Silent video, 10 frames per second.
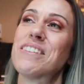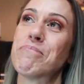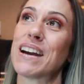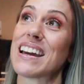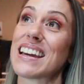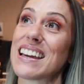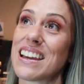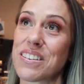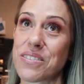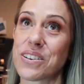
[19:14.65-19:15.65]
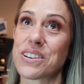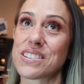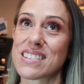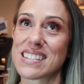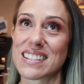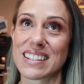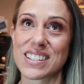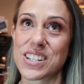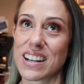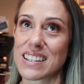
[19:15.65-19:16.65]
But it was
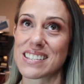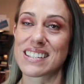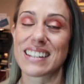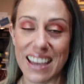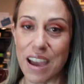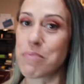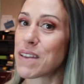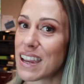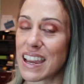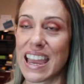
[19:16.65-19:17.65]
just epic.